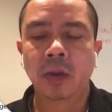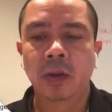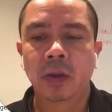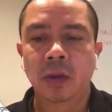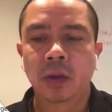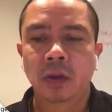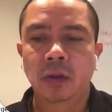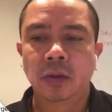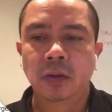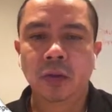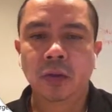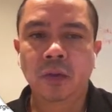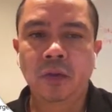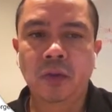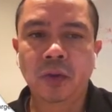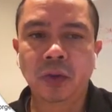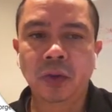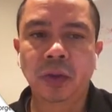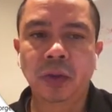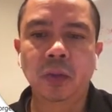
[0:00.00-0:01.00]
So the
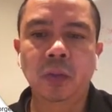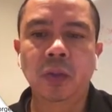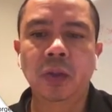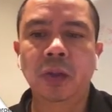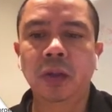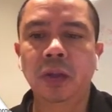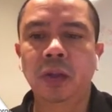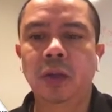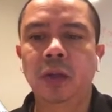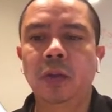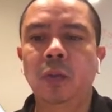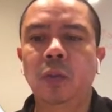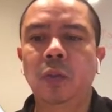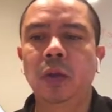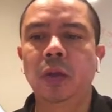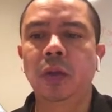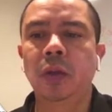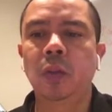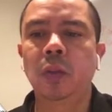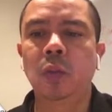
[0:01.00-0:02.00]
first thing we did,
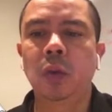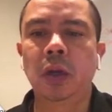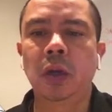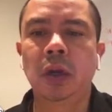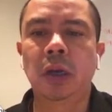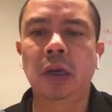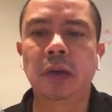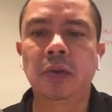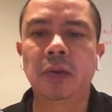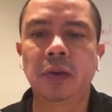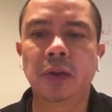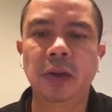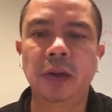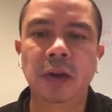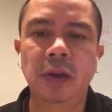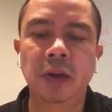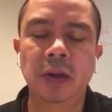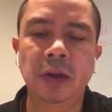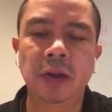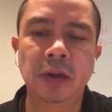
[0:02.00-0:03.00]
we went out
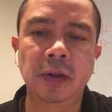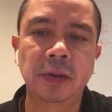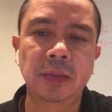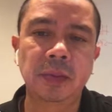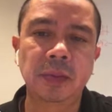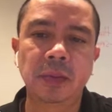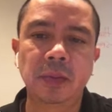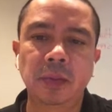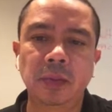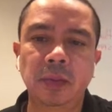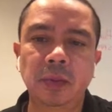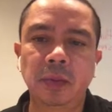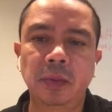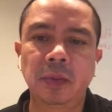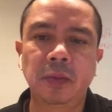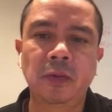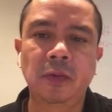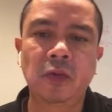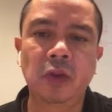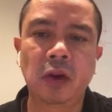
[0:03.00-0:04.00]
and
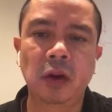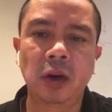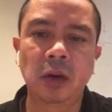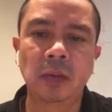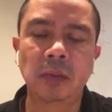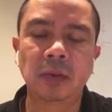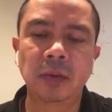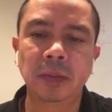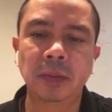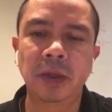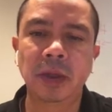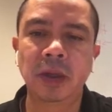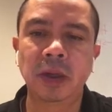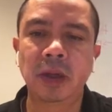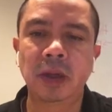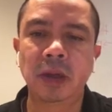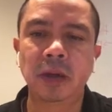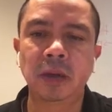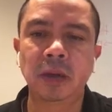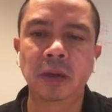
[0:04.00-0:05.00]
farmed some
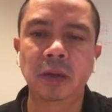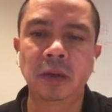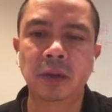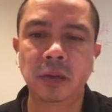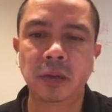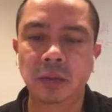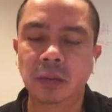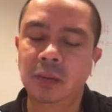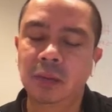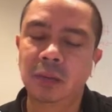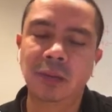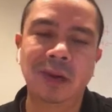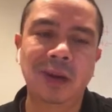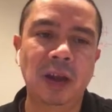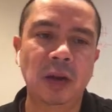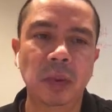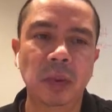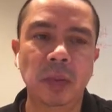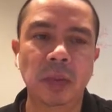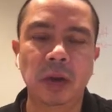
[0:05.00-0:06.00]
data. A lot of
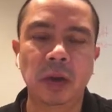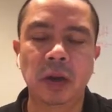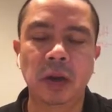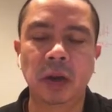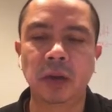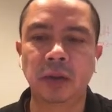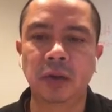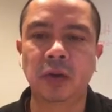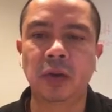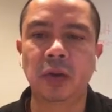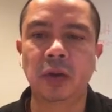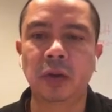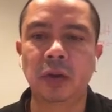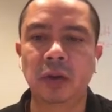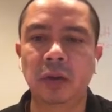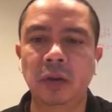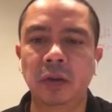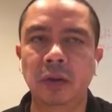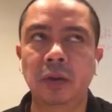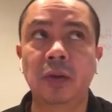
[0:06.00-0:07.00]
people call it
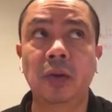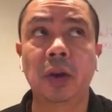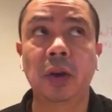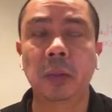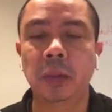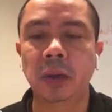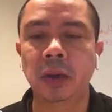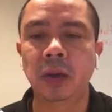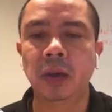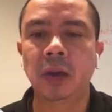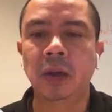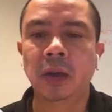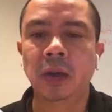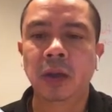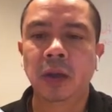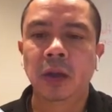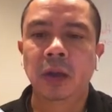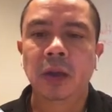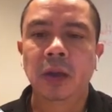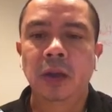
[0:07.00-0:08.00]
scraping.
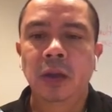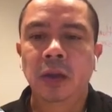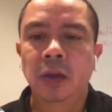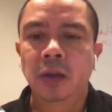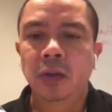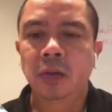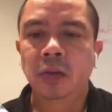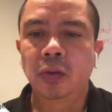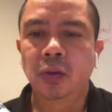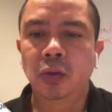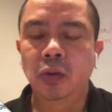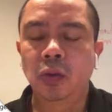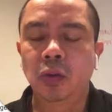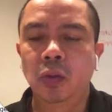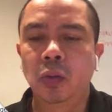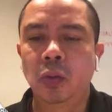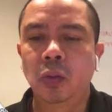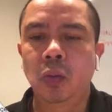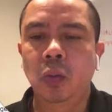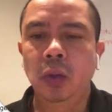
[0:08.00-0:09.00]
So
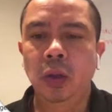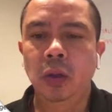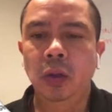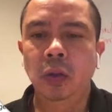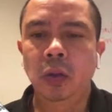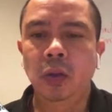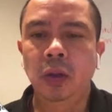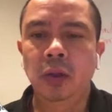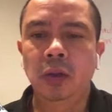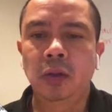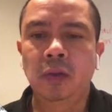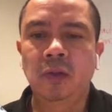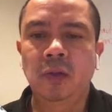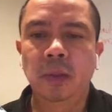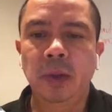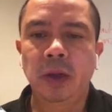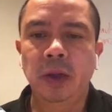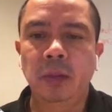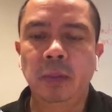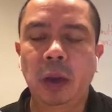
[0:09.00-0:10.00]
we can do this from
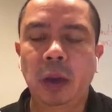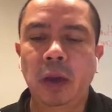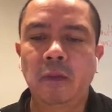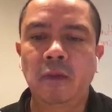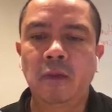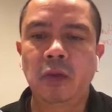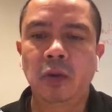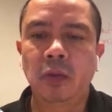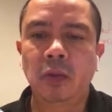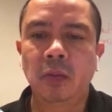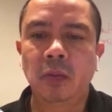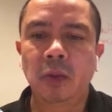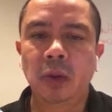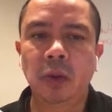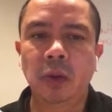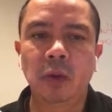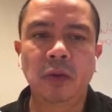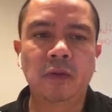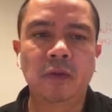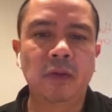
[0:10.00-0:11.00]
any platform. We can
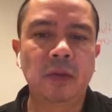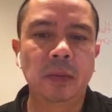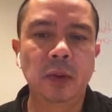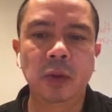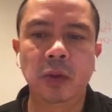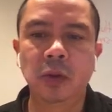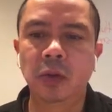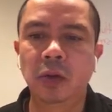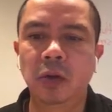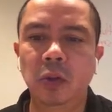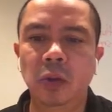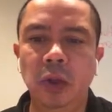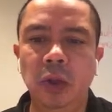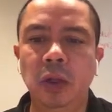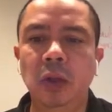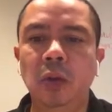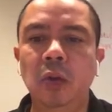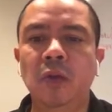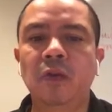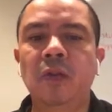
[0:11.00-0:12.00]
do it from Google. We can
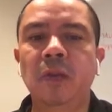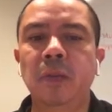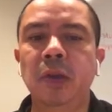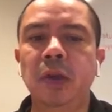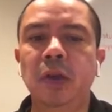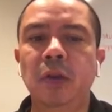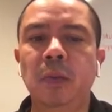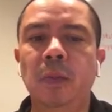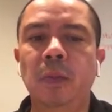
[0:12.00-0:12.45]
do it from Yelp.